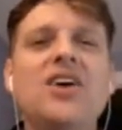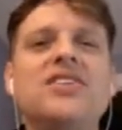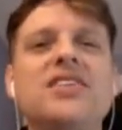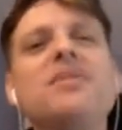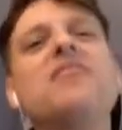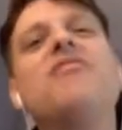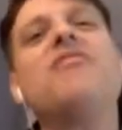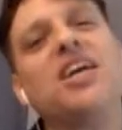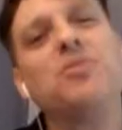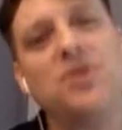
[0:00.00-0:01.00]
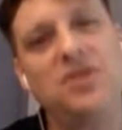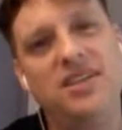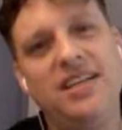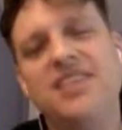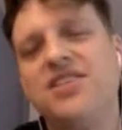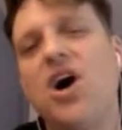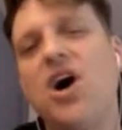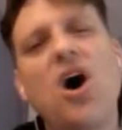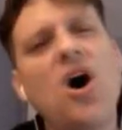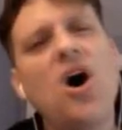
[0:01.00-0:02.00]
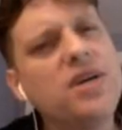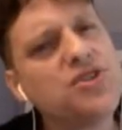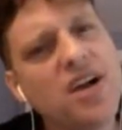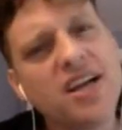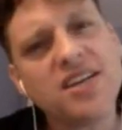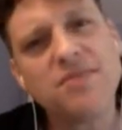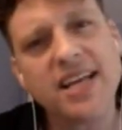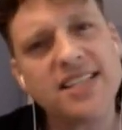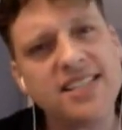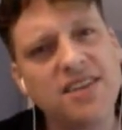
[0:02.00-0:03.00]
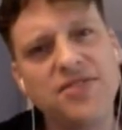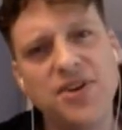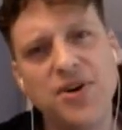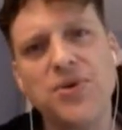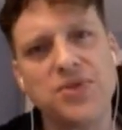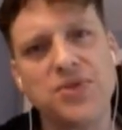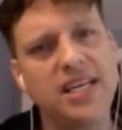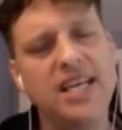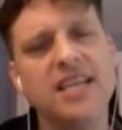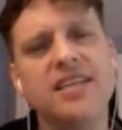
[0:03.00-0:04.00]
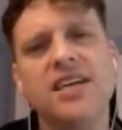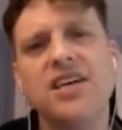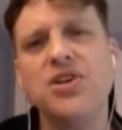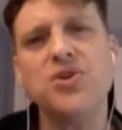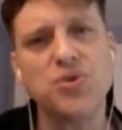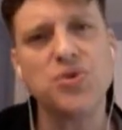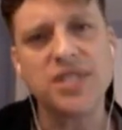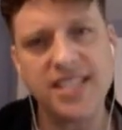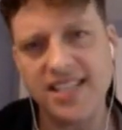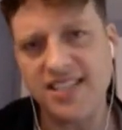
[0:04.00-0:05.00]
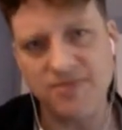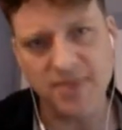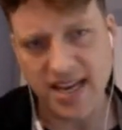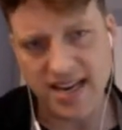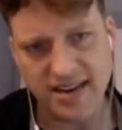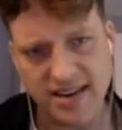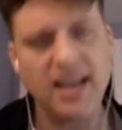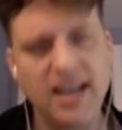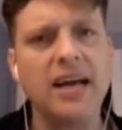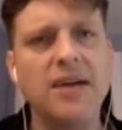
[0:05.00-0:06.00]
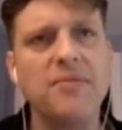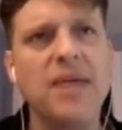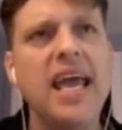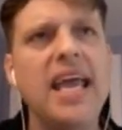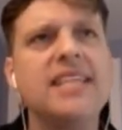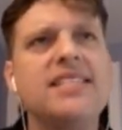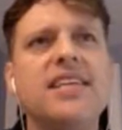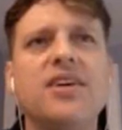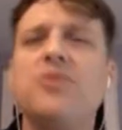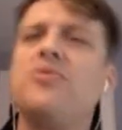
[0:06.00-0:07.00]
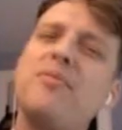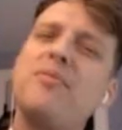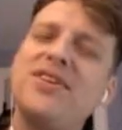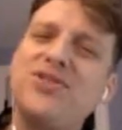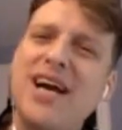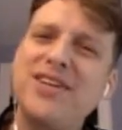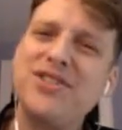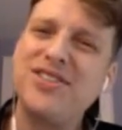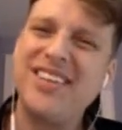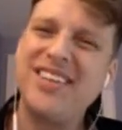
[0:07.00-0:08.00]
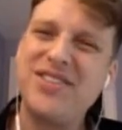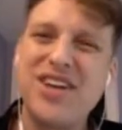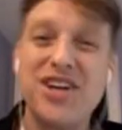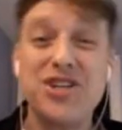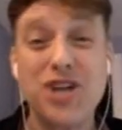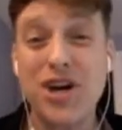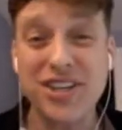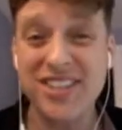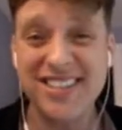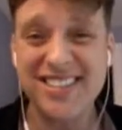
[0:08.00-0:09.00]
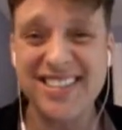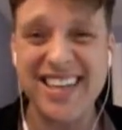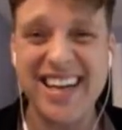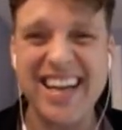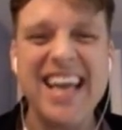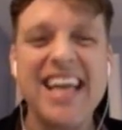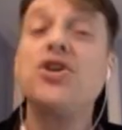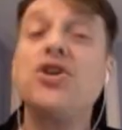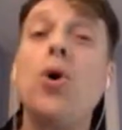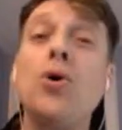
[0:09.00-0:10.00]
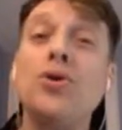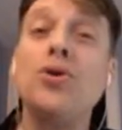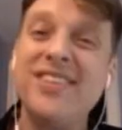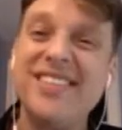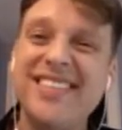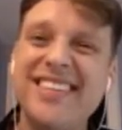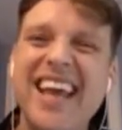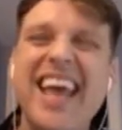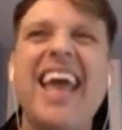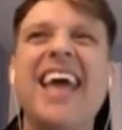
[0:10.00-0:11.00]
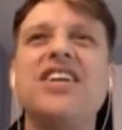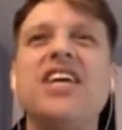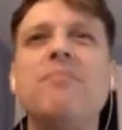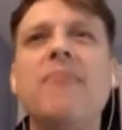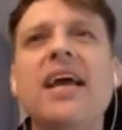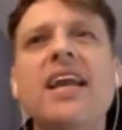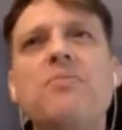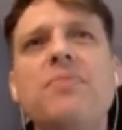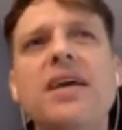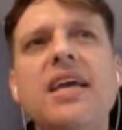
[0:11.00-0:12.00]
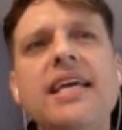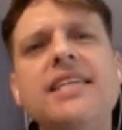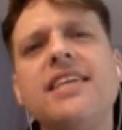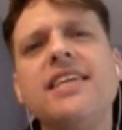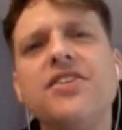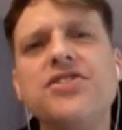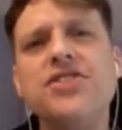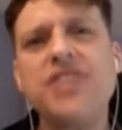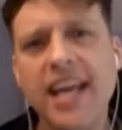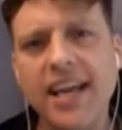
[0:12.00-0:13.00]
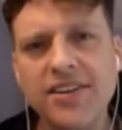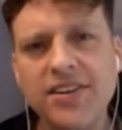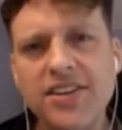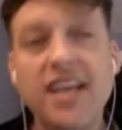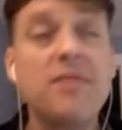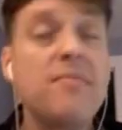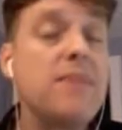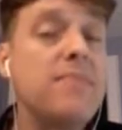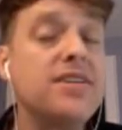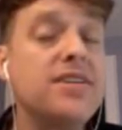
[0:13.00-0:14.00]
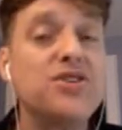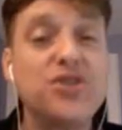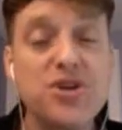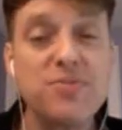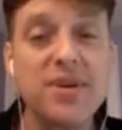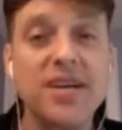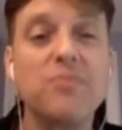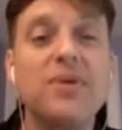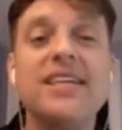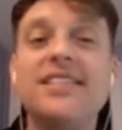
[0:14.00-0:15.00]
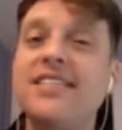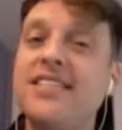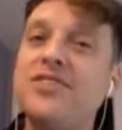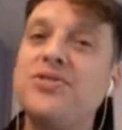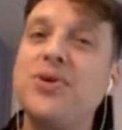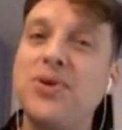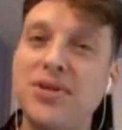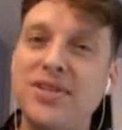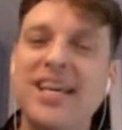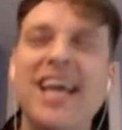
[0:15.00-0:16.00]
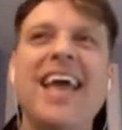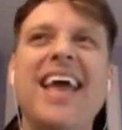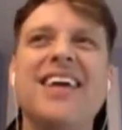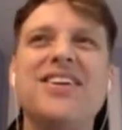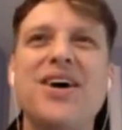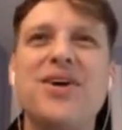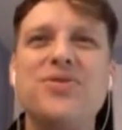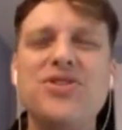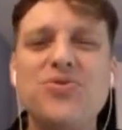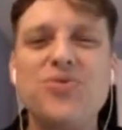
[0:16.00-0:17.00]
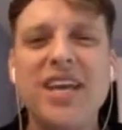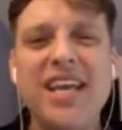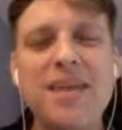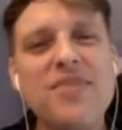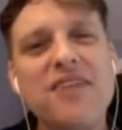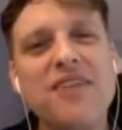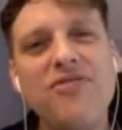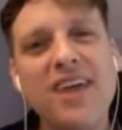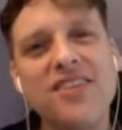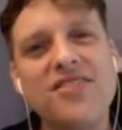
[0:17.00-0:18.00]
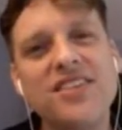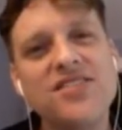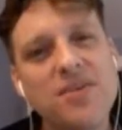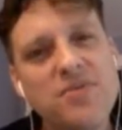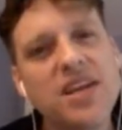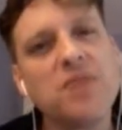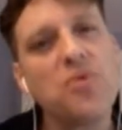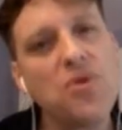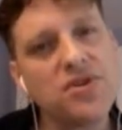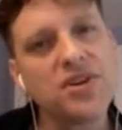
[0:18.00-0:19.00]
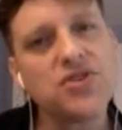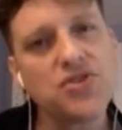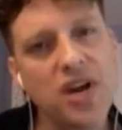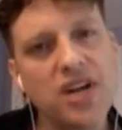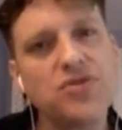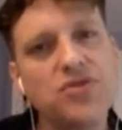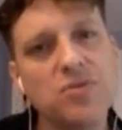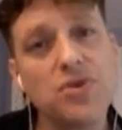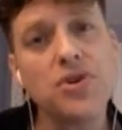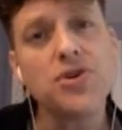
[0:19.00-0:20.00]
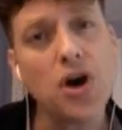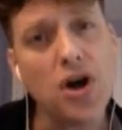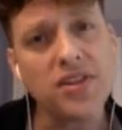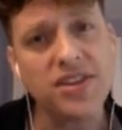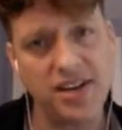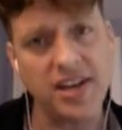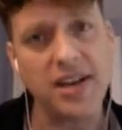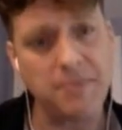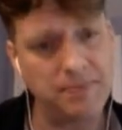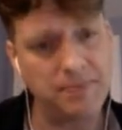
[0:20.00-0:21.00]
Something valuable is always trying to make itself known in unusual states of mind. Um, it's uh, remember the trash. It's not junk. Okay, it's gold. And it may not be easy to understand, and it may be disturbing, but it's still gold. And uh, just keep that faith that something important is trying to emerge all the time